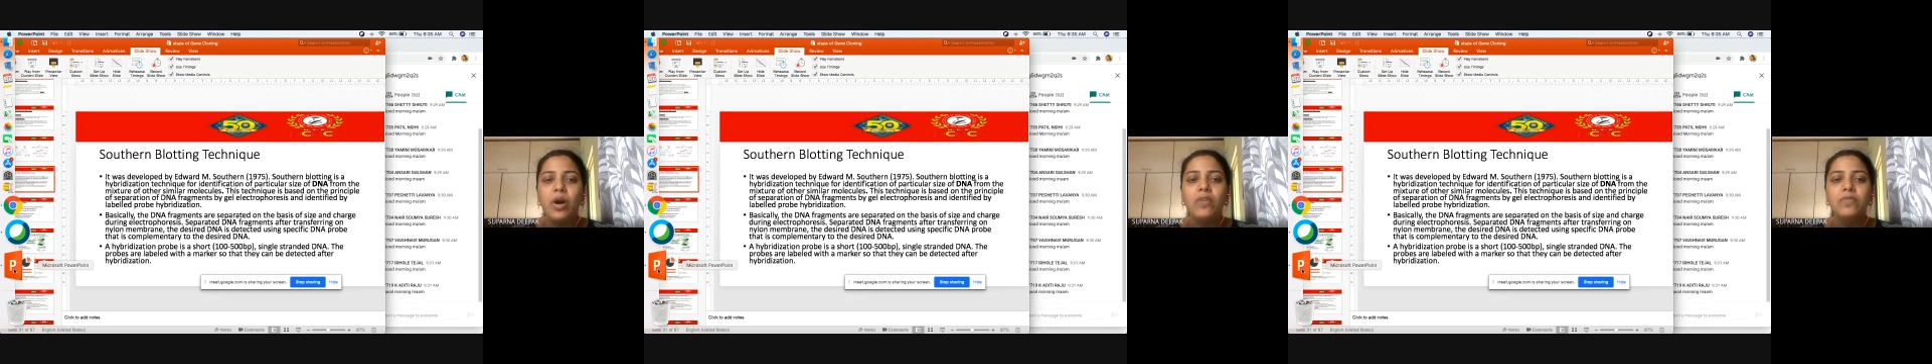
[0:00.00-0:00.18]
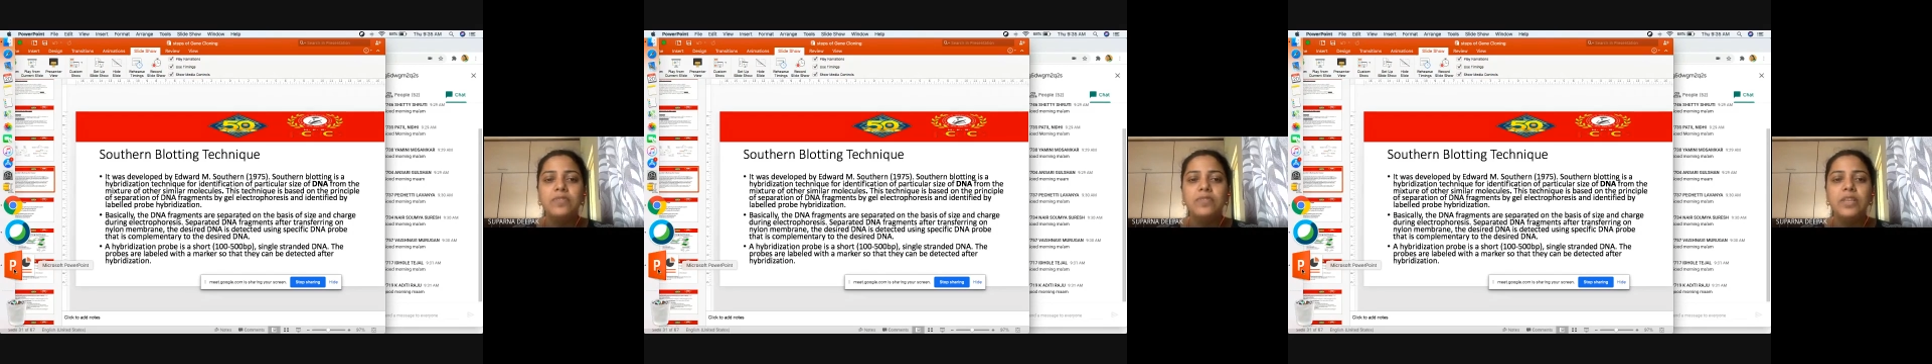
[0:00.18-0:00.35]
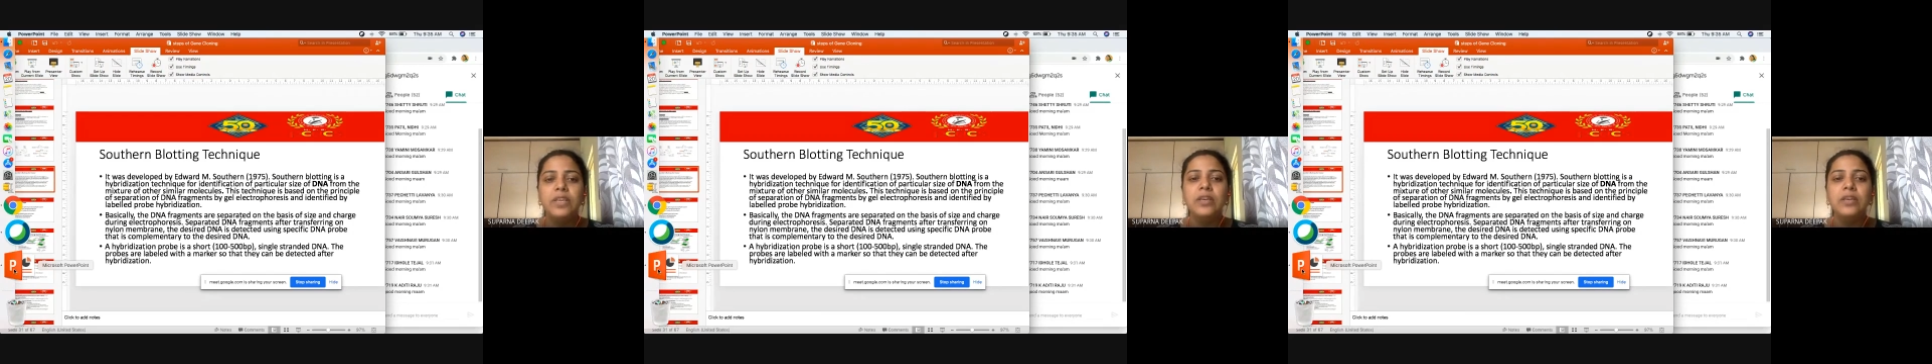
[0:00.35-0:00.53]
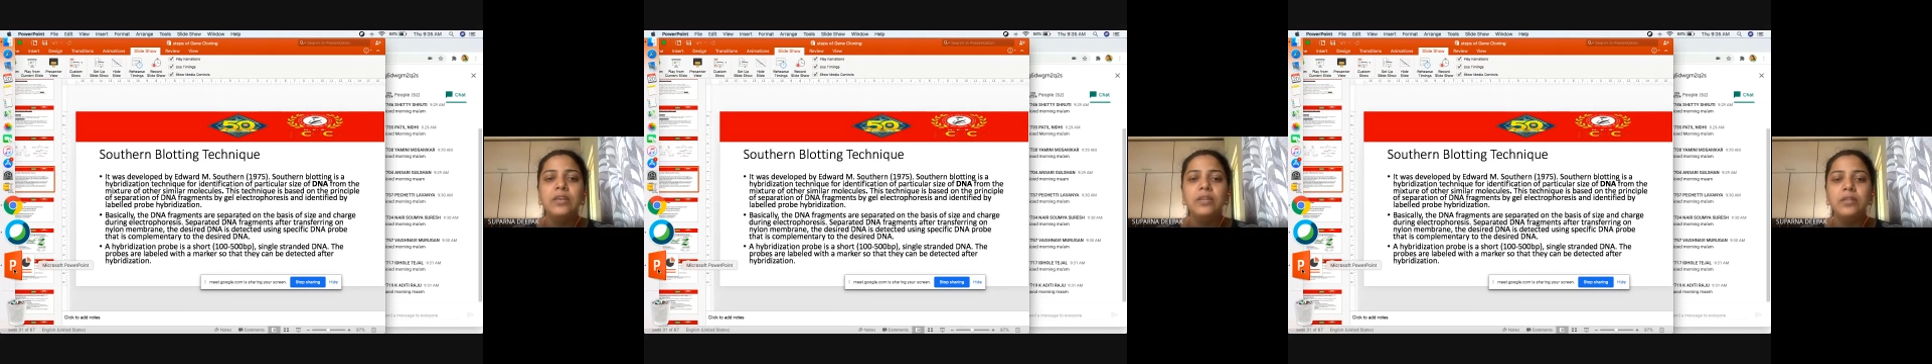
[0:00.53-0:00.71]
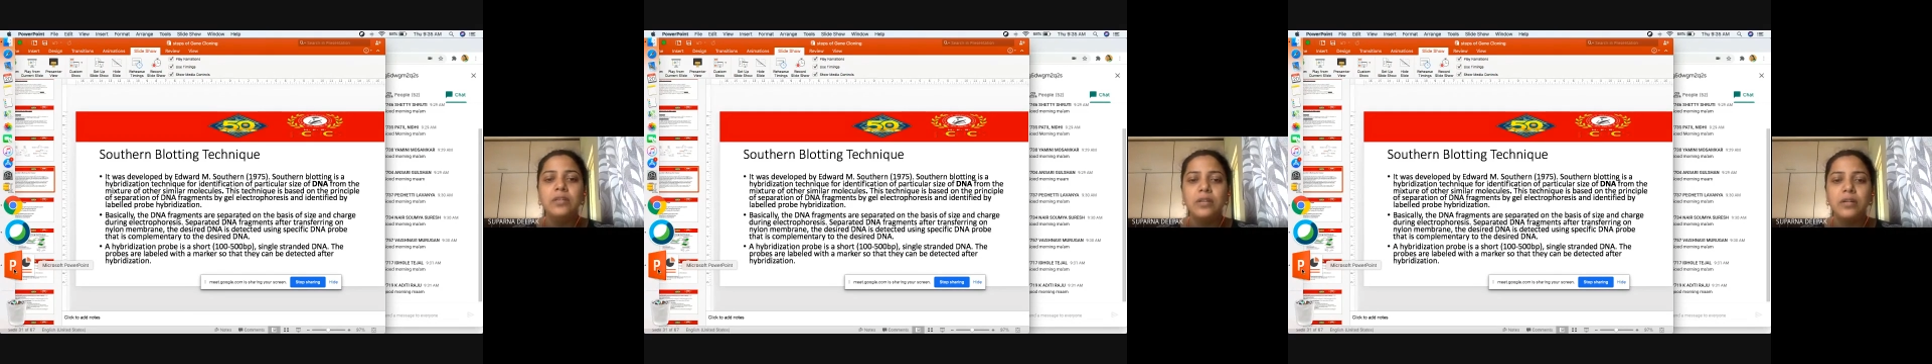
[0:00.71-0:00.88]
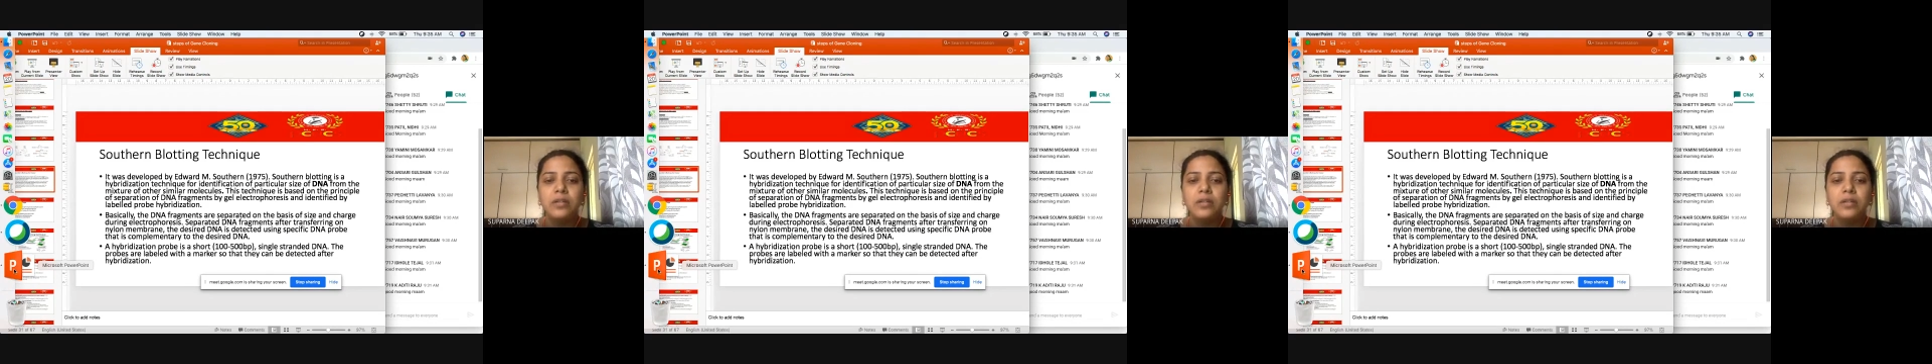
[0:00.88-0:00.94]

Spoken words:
of the